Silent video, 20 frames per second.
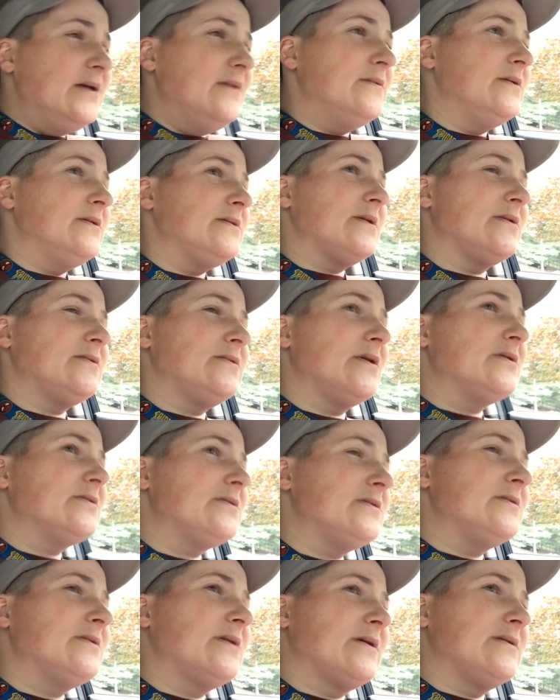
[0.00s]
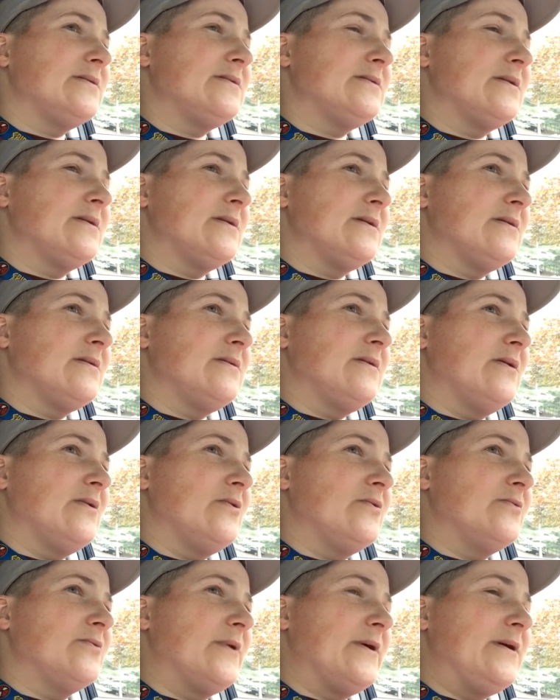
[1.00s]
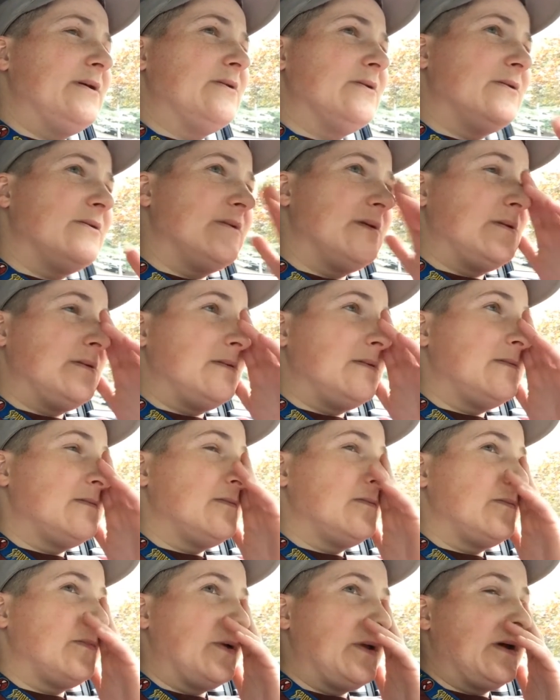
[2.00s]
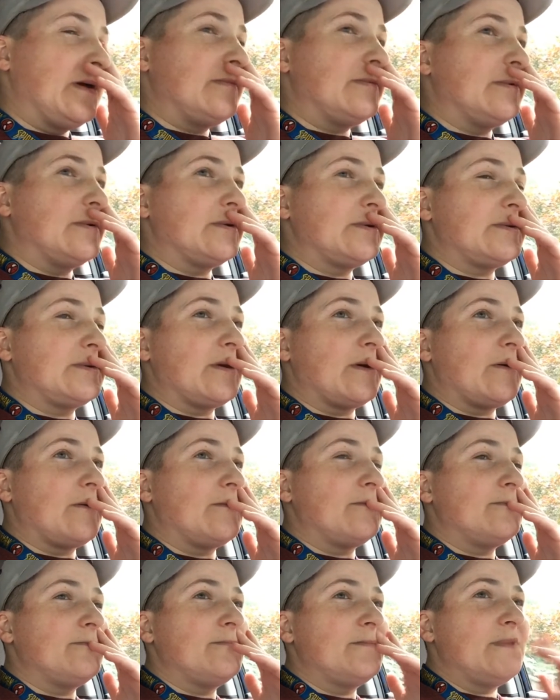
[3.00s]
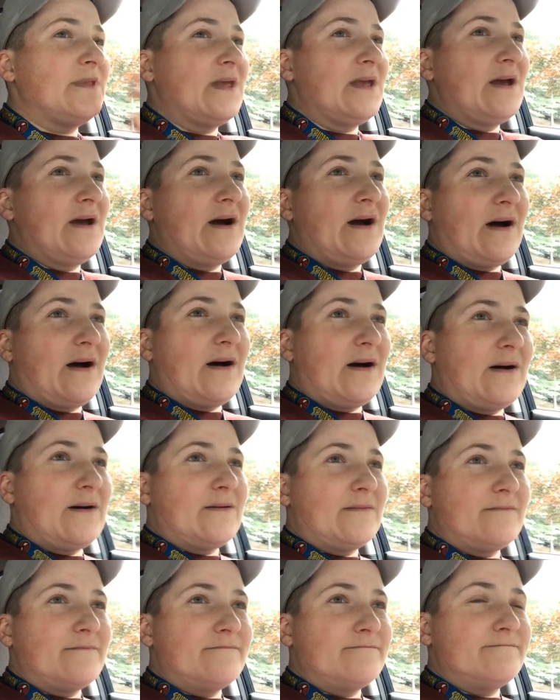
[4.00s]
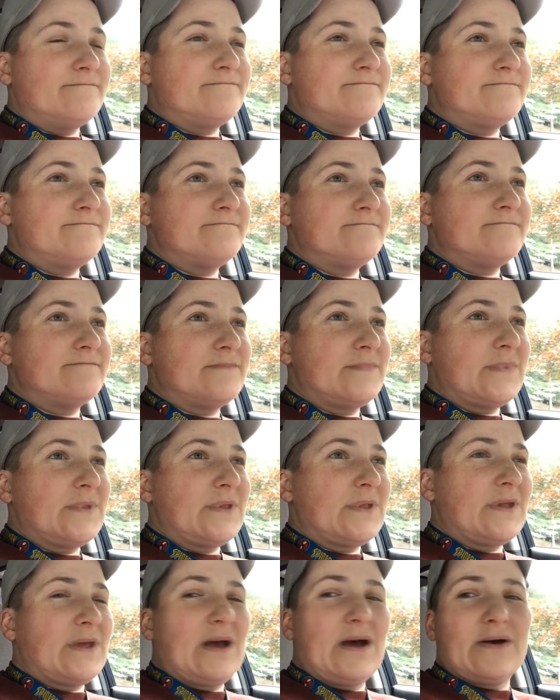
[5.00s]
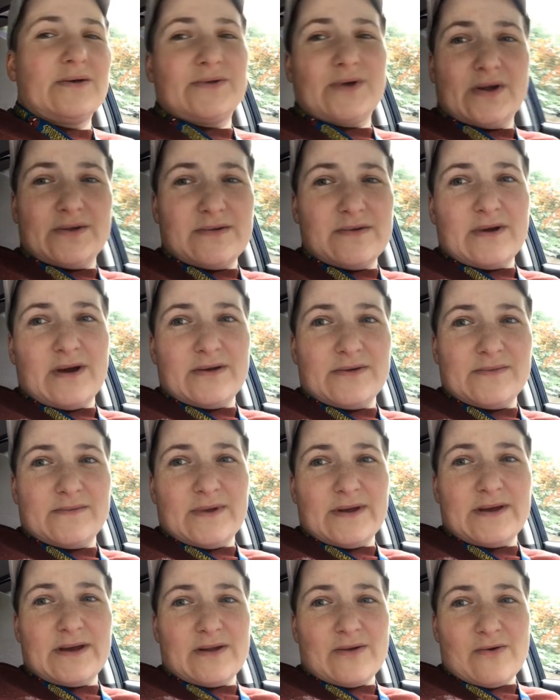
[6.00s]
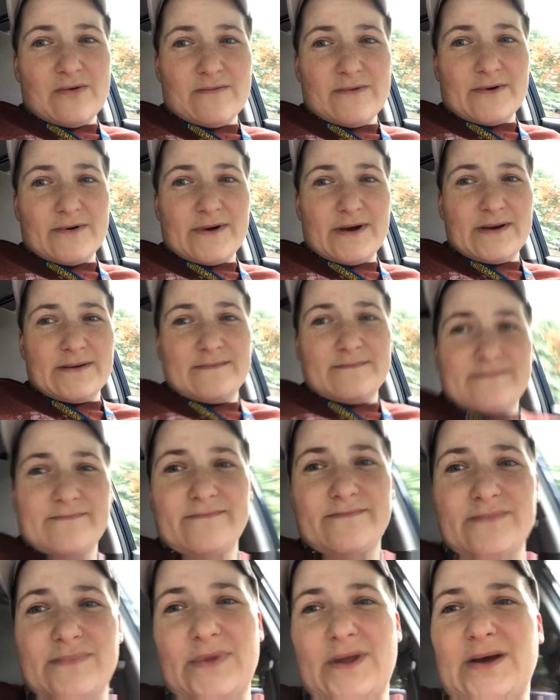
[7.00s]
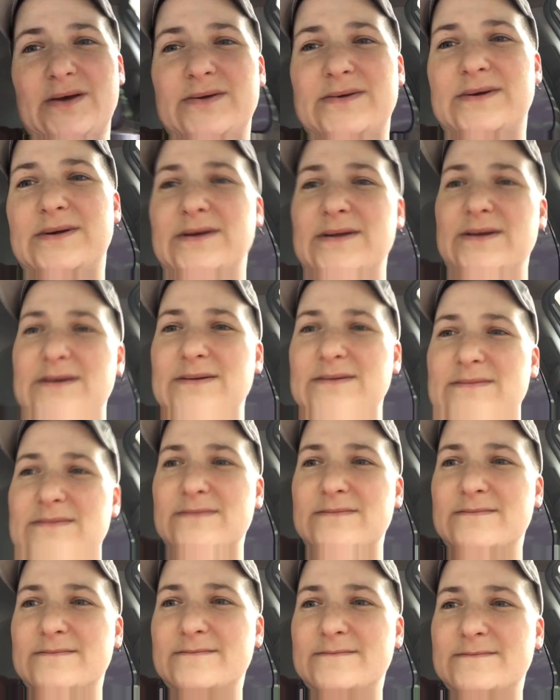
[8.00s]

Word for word: anyways, I'll talk to you guys in you know later and whatever. So, um, yeah, I'll talk to you guys when I get home. Okay, I'll see you then.